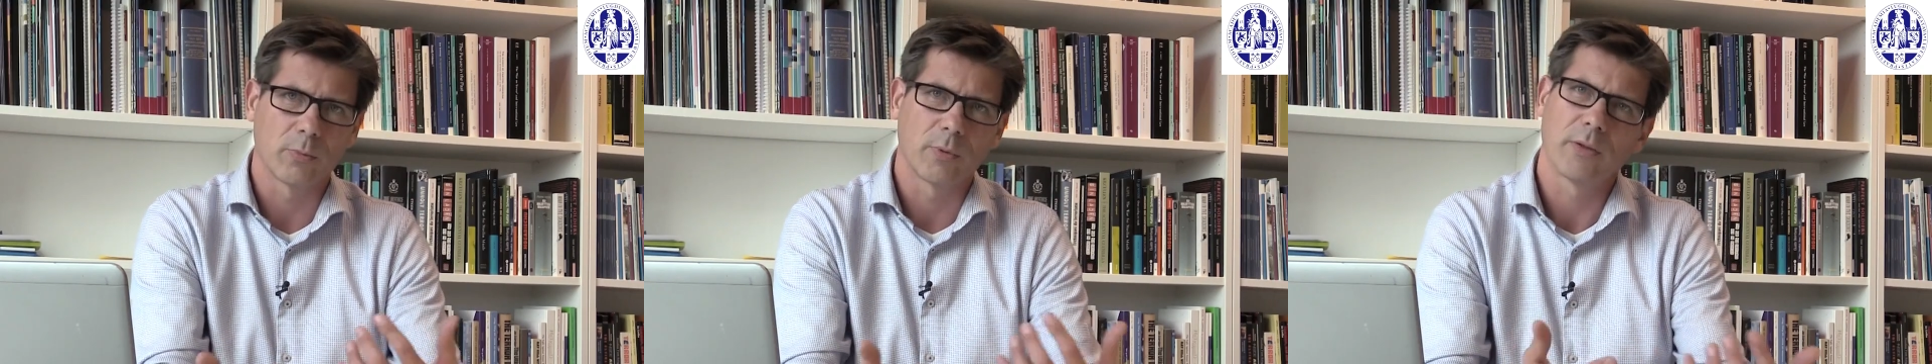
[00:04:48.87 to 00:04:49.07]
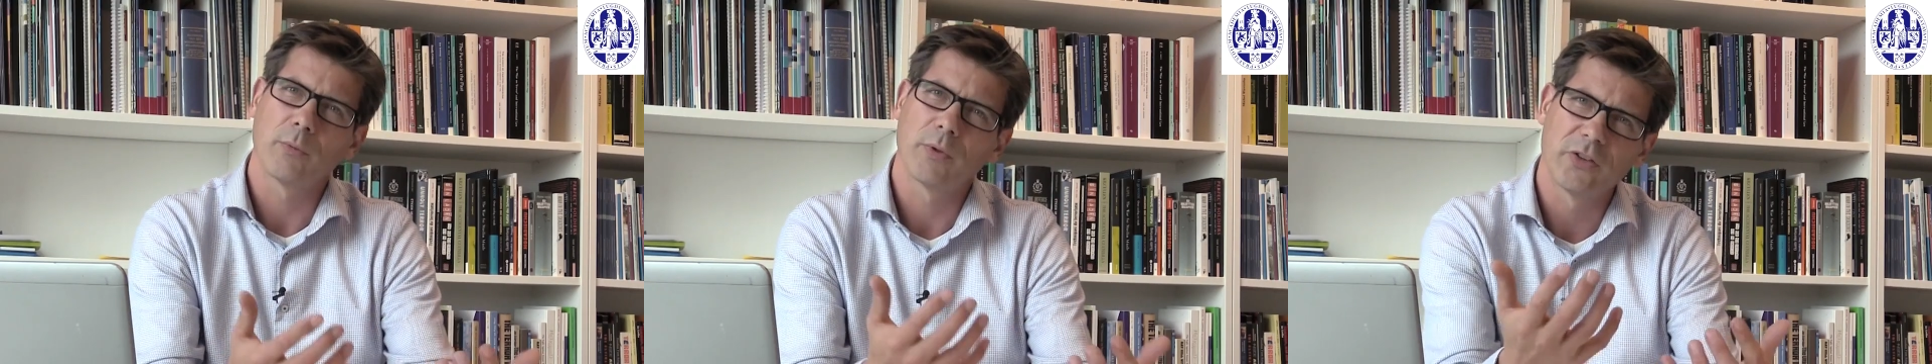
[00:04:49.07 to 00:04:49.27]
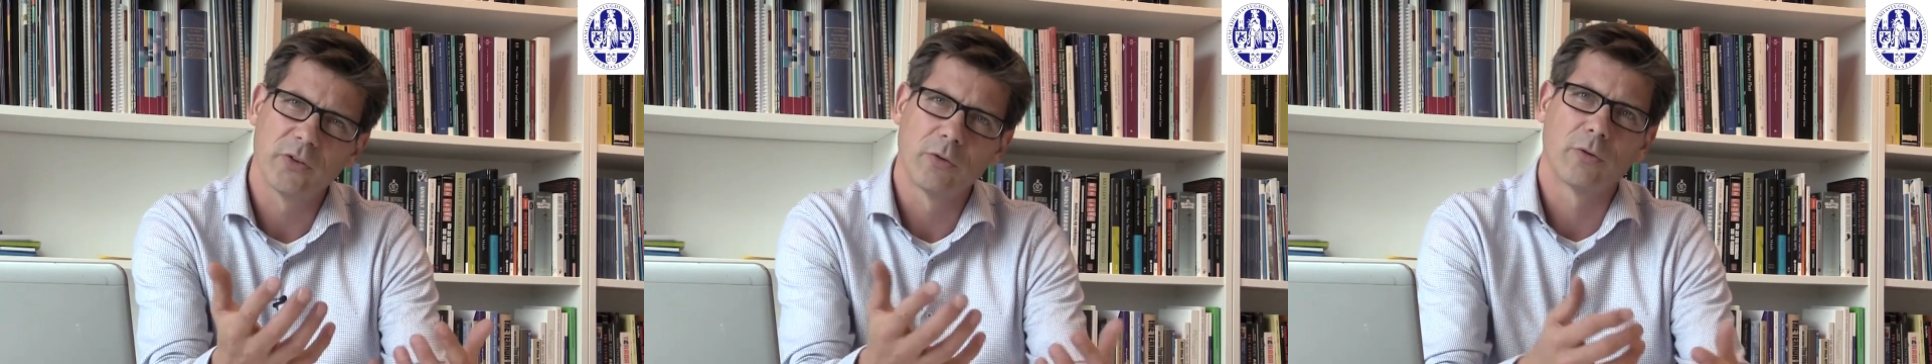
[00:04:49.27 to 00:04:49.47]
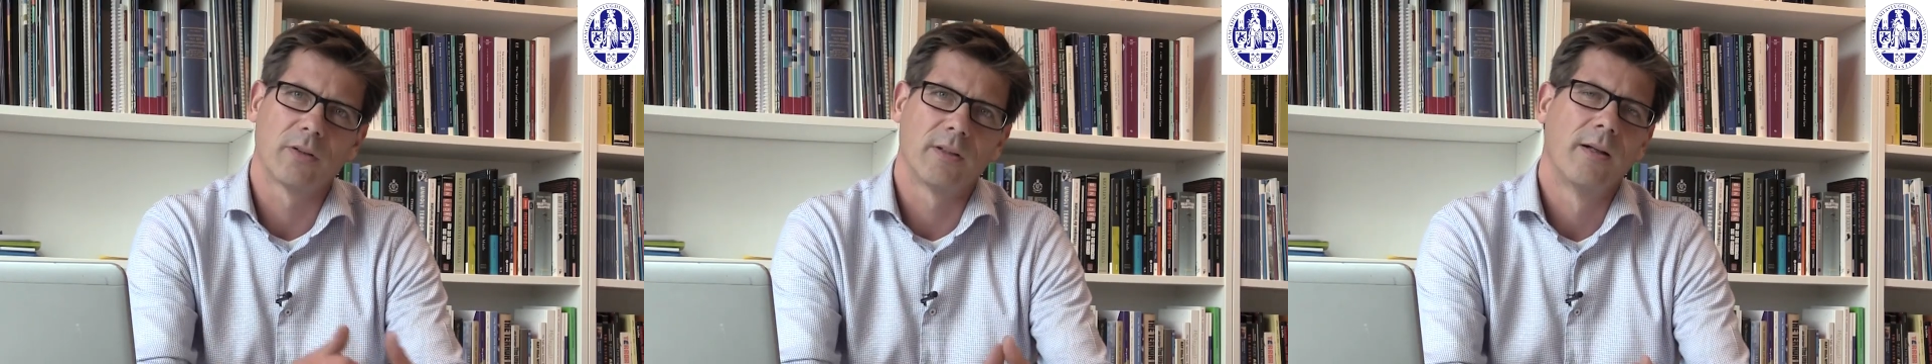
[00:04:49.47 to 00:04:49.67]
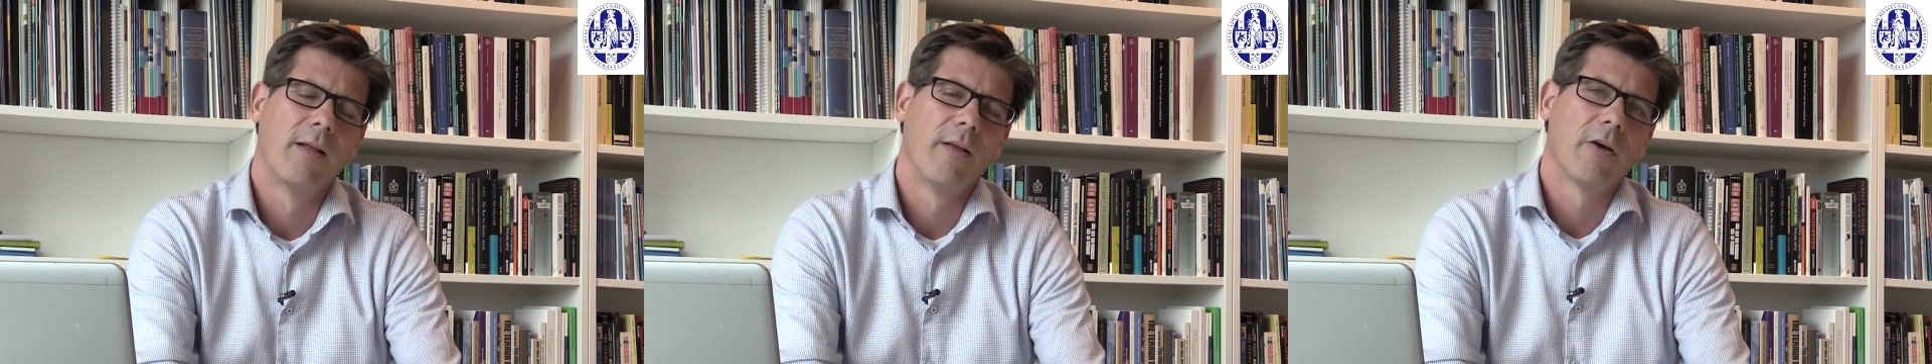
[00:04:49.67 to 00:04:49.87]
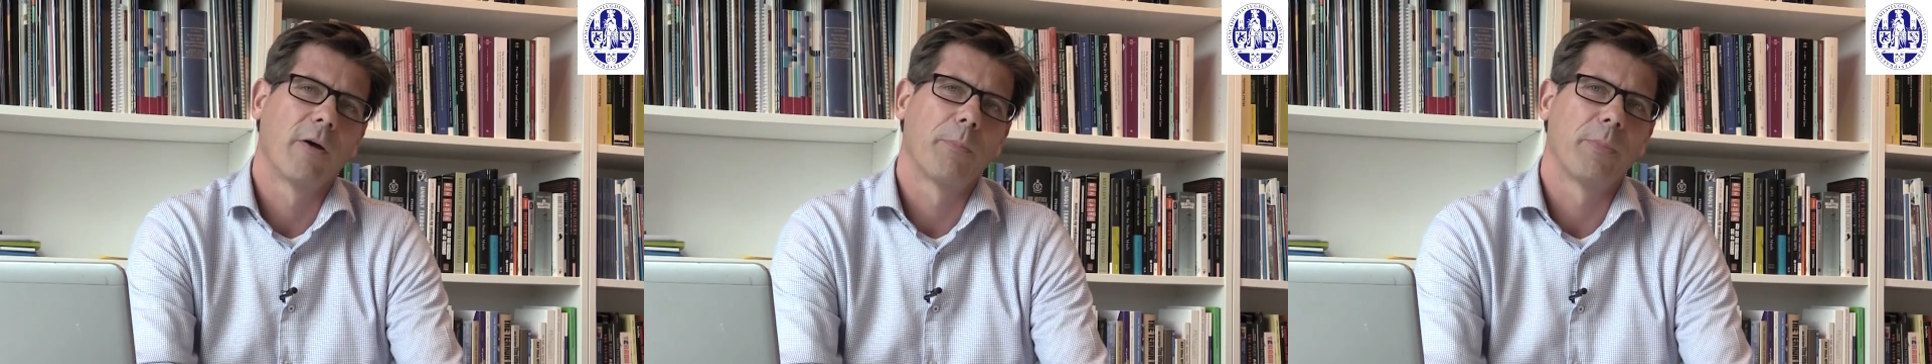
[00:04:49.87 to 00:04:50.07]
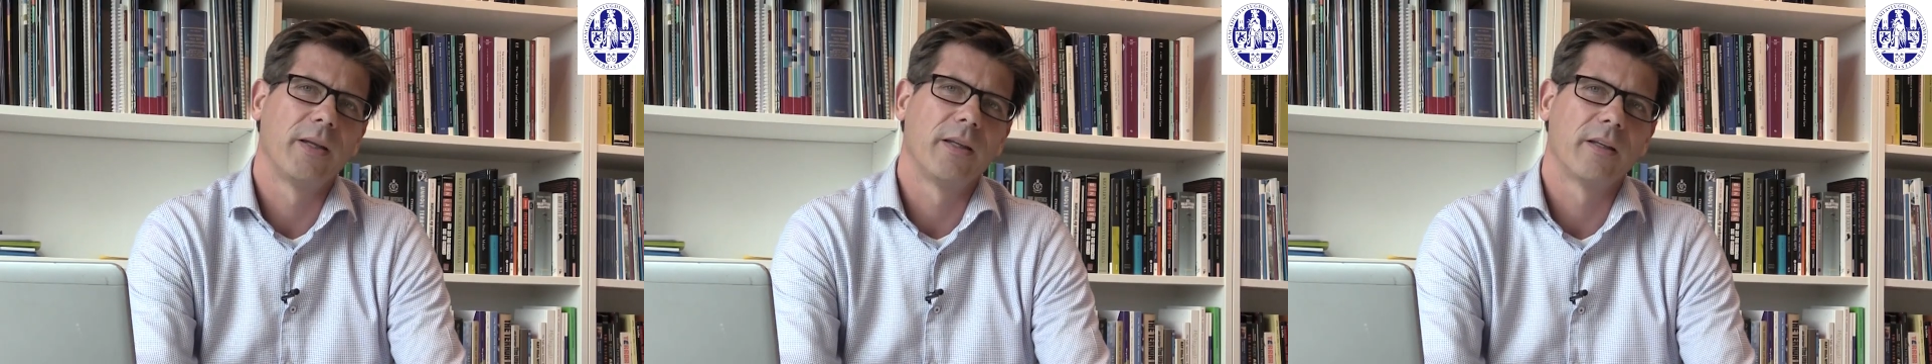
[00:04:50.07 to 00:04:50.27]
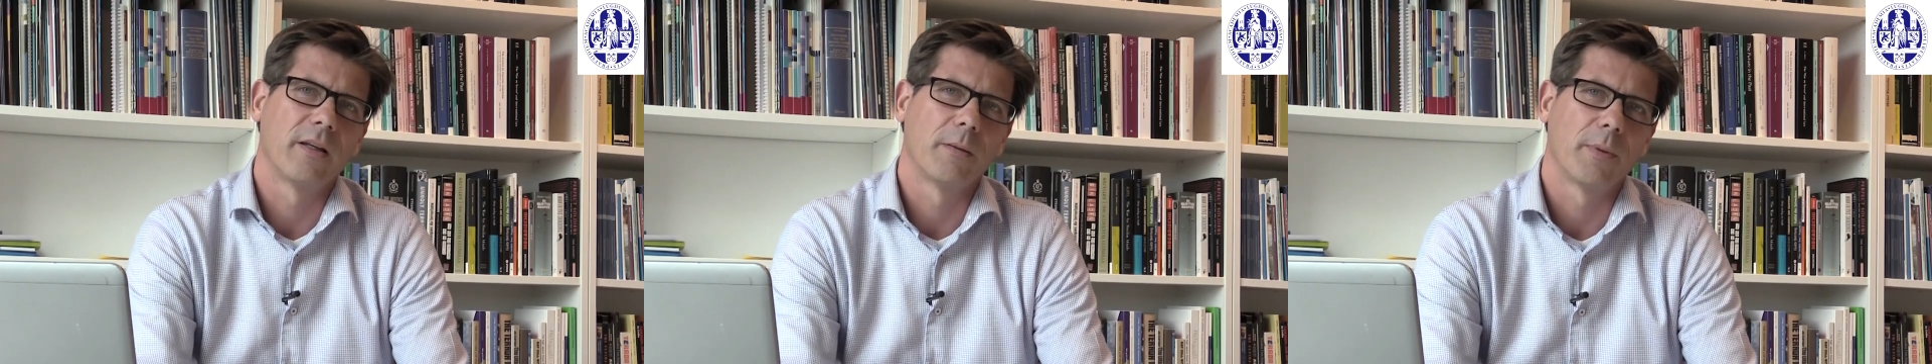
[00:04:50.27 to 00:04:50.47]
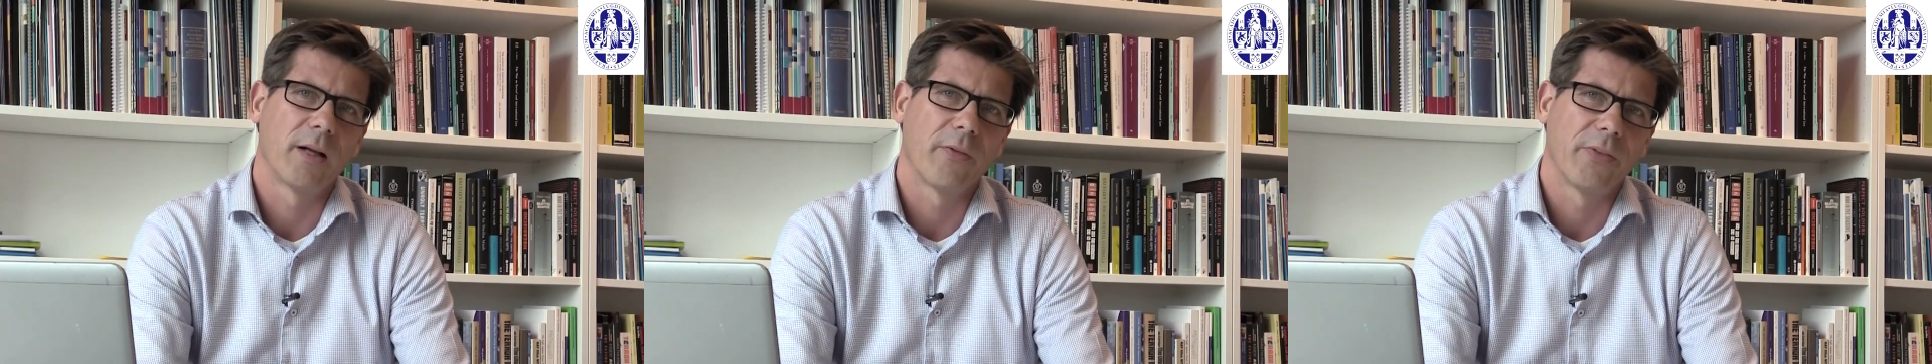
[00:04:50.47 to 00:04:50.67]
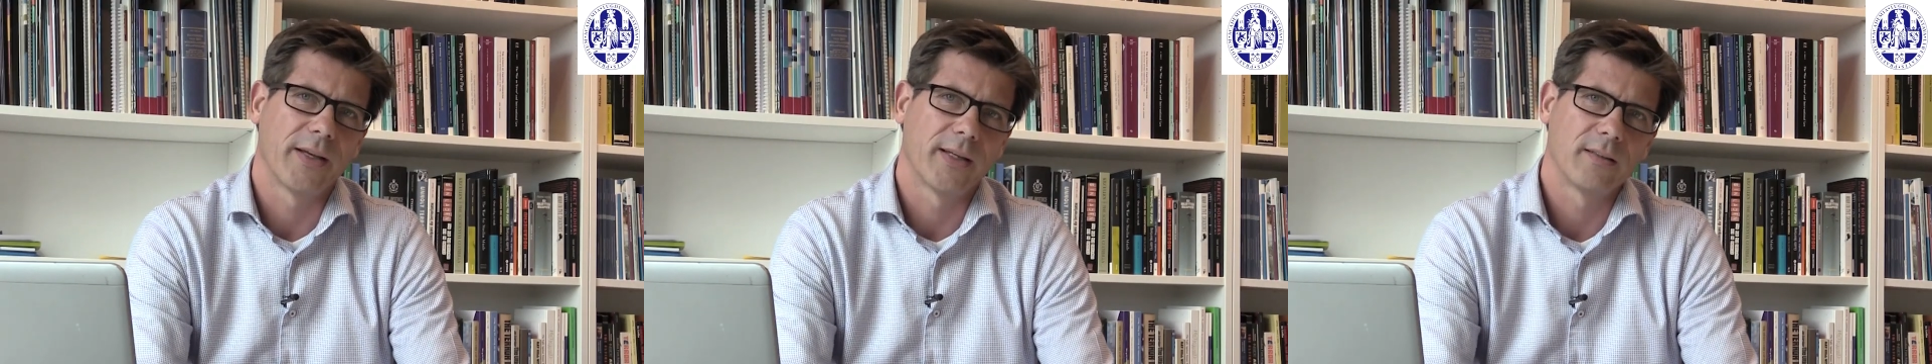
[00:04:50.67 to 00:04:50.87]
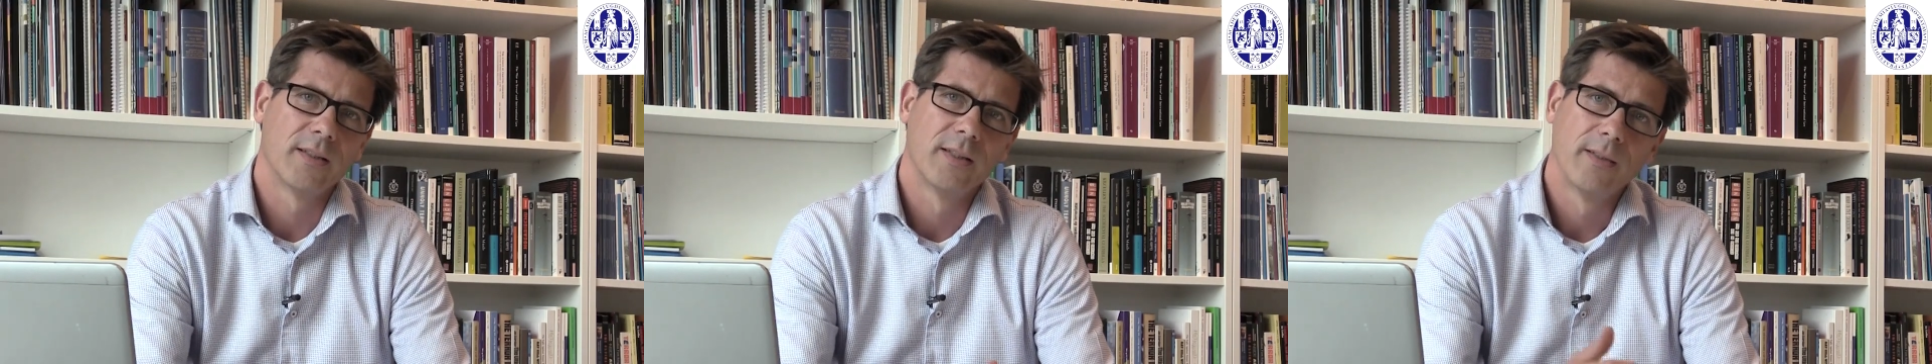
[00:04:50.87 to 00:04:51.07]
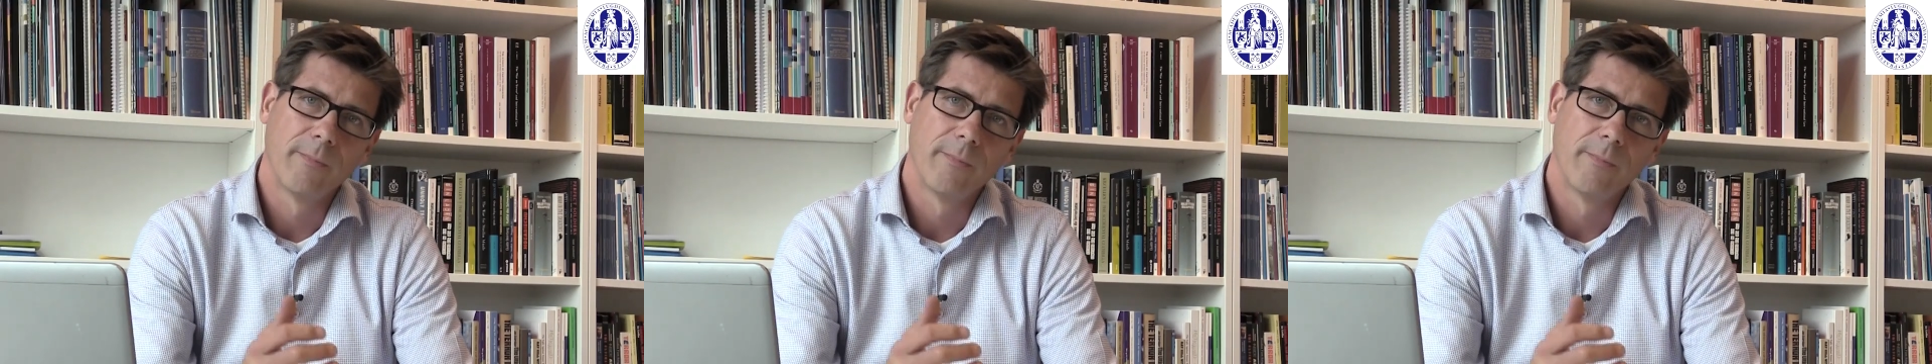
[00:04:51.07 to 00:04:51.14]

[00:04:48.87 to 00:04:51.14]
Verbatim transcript: What, what's your opinion about that?